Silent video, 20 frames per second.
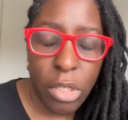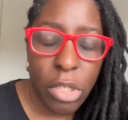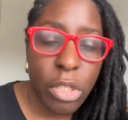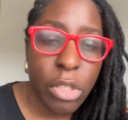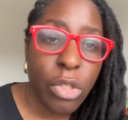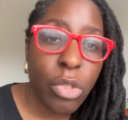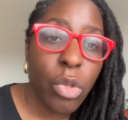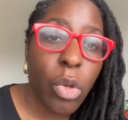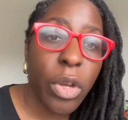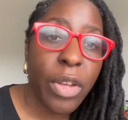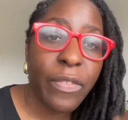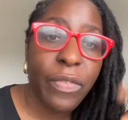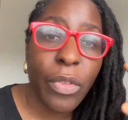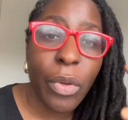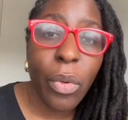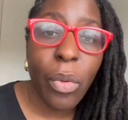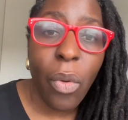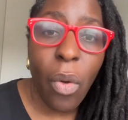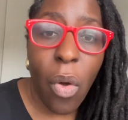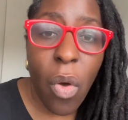So if the
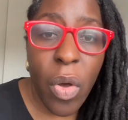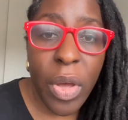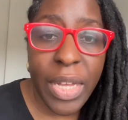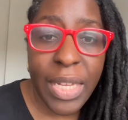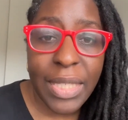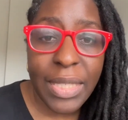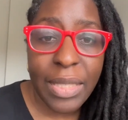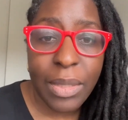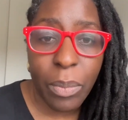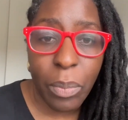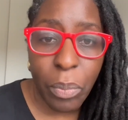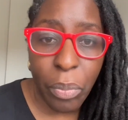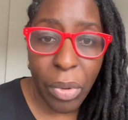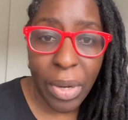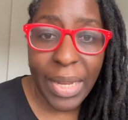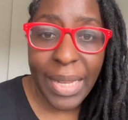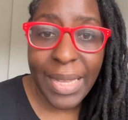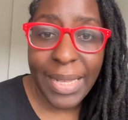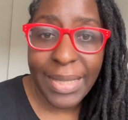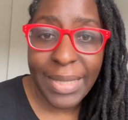goal is to
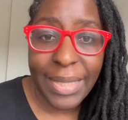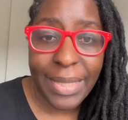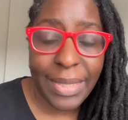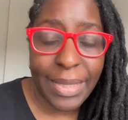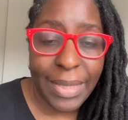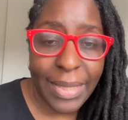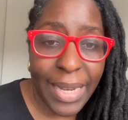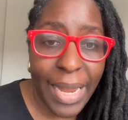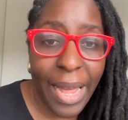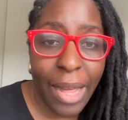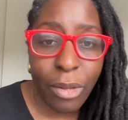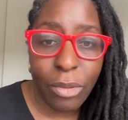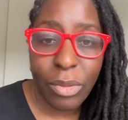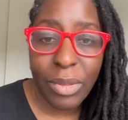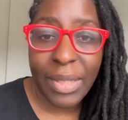bring insulin down,